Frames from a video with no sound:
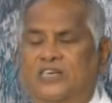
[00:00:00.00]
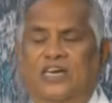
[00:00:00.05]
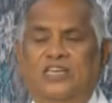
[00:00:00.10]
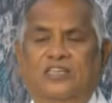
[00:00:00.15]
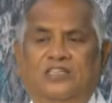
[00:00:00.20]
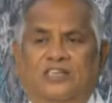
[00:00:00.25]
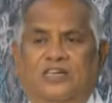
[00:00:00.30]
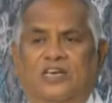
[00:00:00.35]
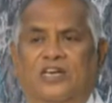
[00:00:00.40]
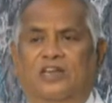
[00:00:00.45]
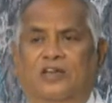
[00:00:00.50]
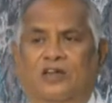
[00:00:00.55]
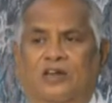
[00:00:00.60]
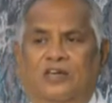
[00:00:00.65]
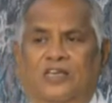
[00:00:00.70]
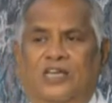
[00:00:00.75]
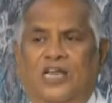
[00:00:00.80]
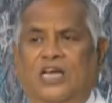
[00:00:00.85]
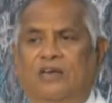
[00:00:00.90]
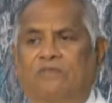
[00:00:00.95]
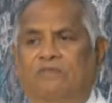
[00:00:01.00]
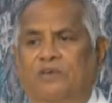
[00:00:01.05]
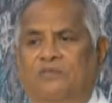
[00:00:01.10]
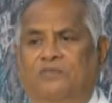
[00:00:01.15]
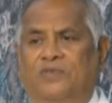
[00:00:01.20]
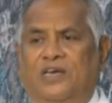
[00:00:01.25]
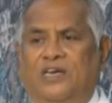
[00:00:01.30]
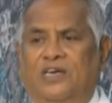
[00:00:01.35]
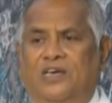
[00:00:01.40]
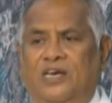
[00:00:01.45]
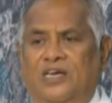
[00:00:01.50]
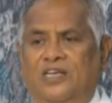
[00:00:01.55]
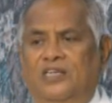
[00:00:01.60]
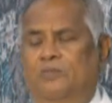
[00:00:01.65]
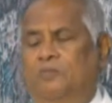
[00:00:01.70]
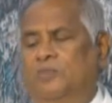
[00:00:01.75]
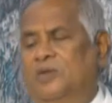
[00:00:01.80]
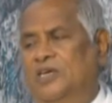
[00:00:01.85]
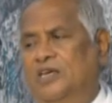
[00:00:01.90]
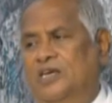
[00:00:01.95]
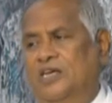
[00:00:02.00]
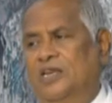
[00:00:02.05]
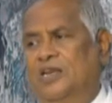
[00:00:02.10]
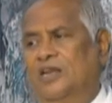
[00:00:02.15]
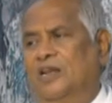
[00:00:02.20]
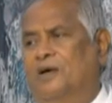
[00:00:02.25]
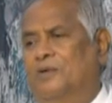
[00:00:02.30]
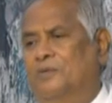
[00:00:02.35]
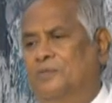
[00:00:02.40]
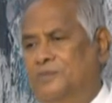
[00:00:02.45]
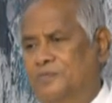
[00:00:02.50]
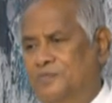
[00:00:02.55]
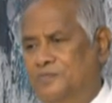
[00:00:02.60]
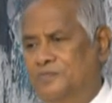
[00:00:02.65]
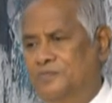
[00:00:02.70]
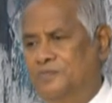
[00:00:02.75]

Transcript: Hate cannot drive away hate, bring in love.